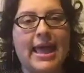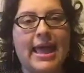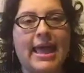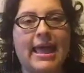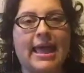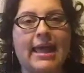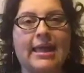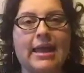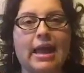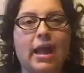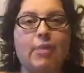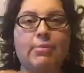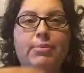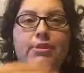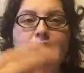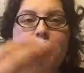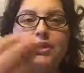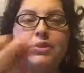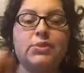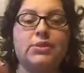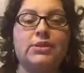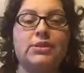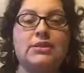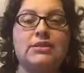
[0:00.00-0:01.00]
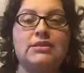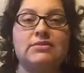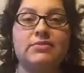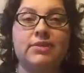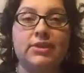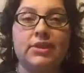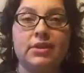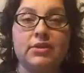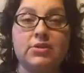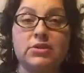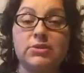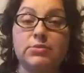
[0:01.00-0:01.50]
And I'll be doing these
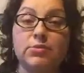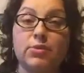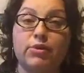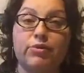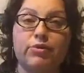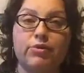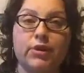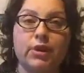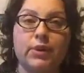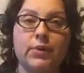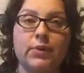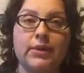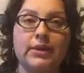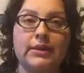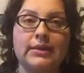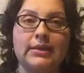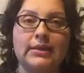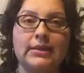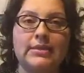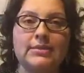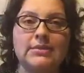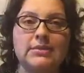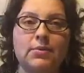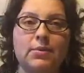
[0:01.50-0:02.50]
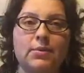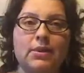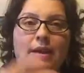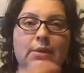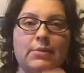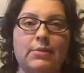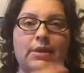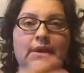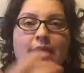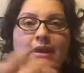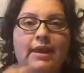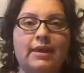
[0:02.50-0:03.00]
videos more frequently. So what I
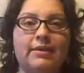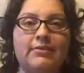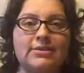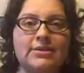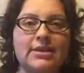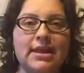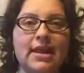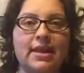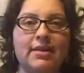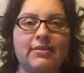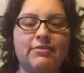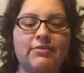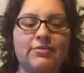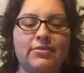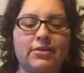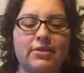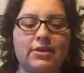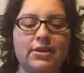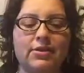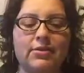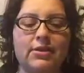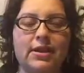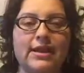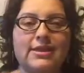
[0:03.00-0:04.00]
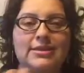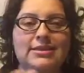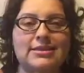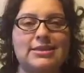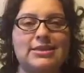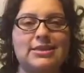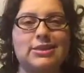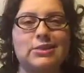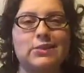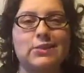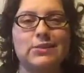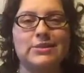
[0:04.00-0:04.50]
would love to have you guys
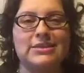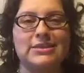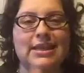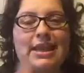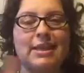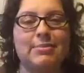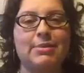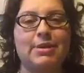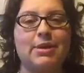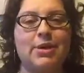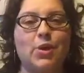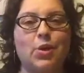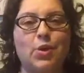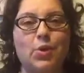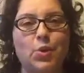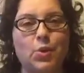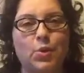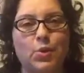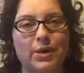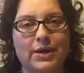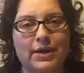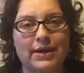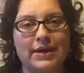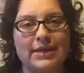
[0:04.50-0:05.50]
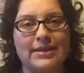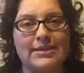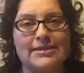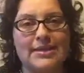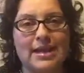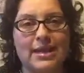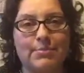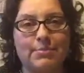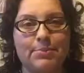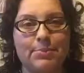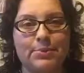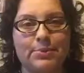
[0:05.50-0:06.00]
do is let me know who would need
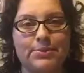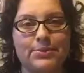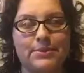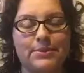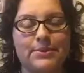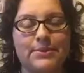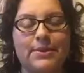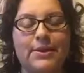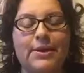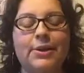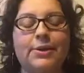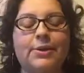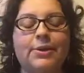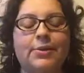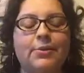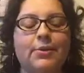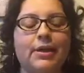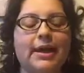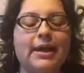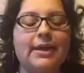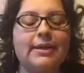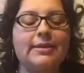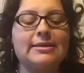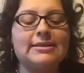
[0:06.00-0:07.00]
samples, right?